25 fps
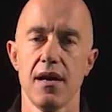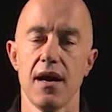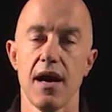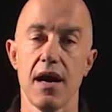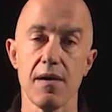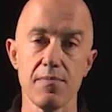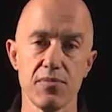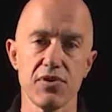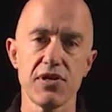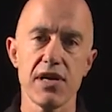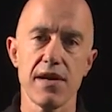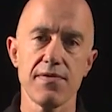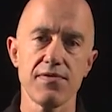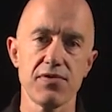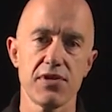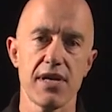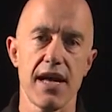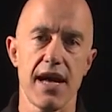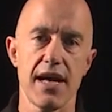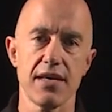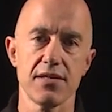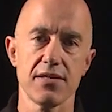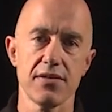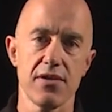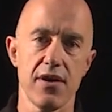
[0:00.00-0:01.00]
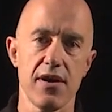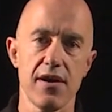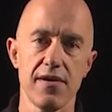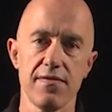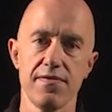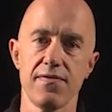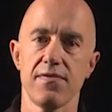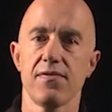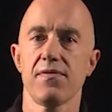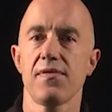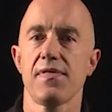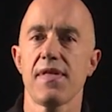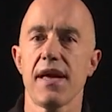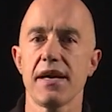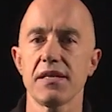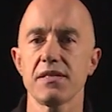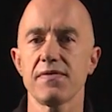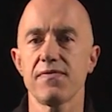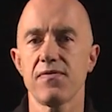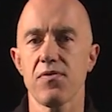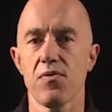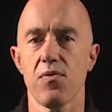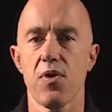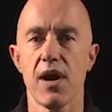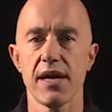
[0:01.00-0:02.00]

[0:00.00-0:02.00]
I'm Jeff Chasnoff. Thanks for